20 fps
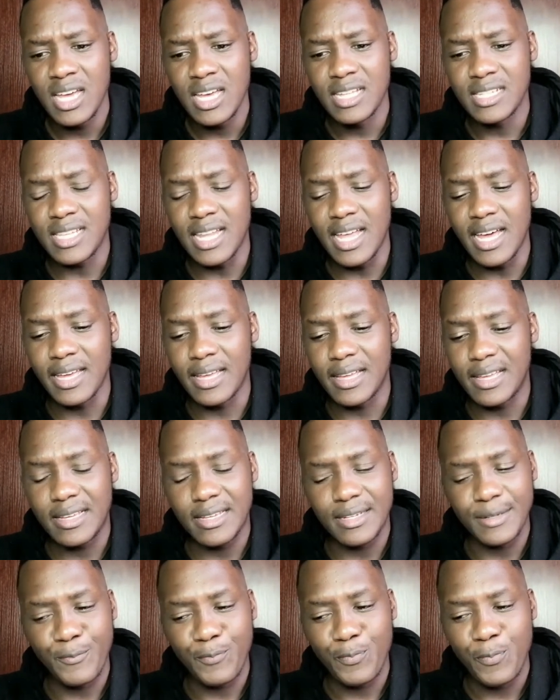It's
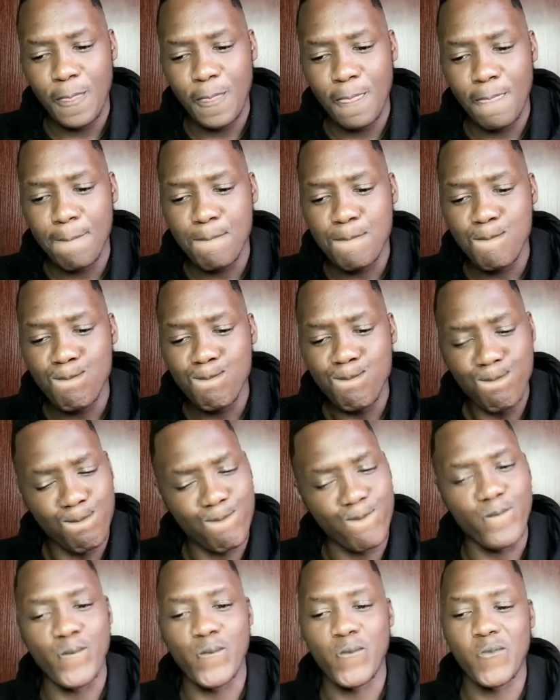like,
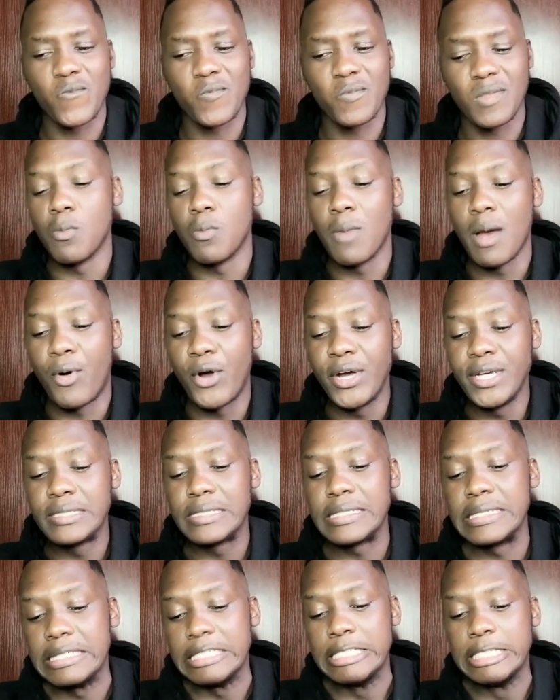So my
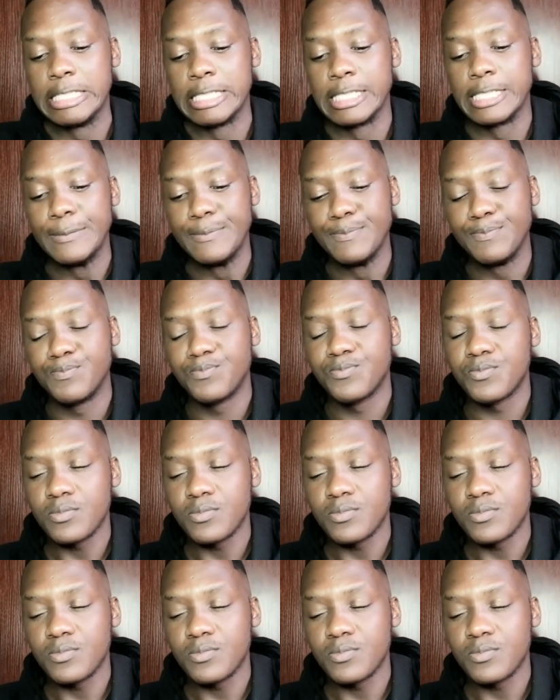point is,